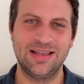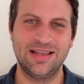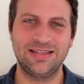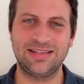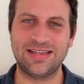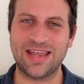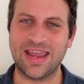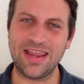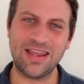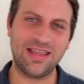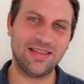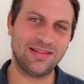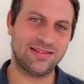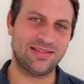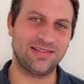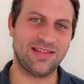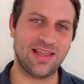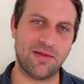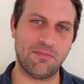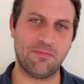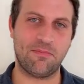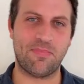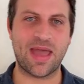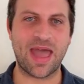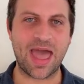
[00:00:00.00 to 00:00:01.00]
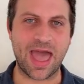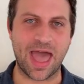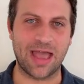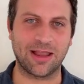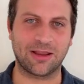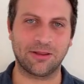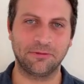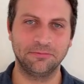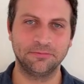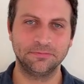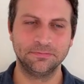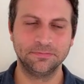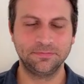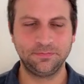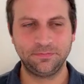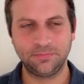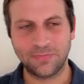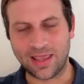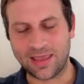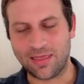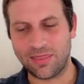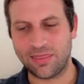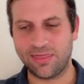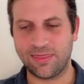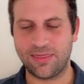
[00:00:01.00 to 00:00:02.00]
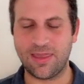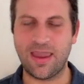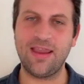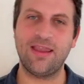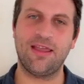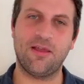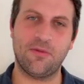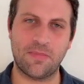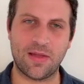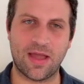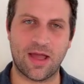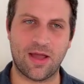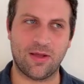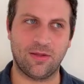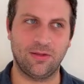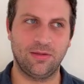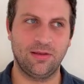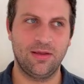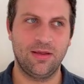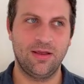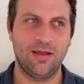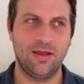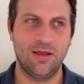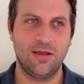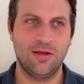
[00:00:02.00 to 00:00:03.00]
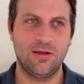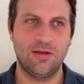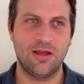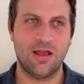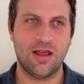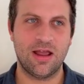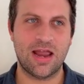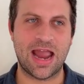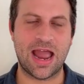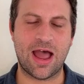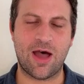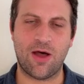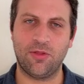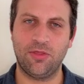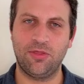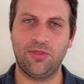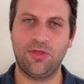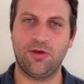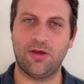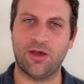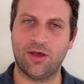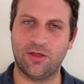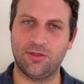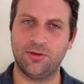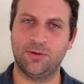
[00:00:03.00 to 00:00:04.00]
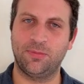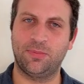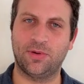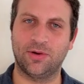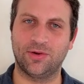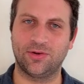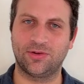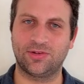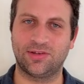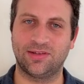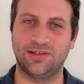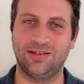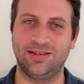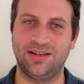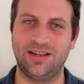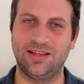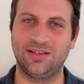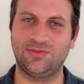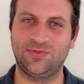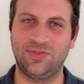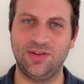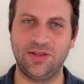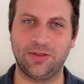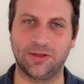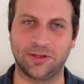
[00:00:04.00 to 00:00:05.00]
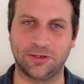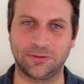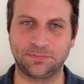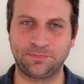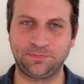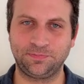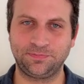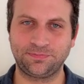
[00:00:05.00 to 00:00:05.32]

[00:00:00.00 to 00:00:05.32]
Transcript: take a step back and think about how the other person is feeling.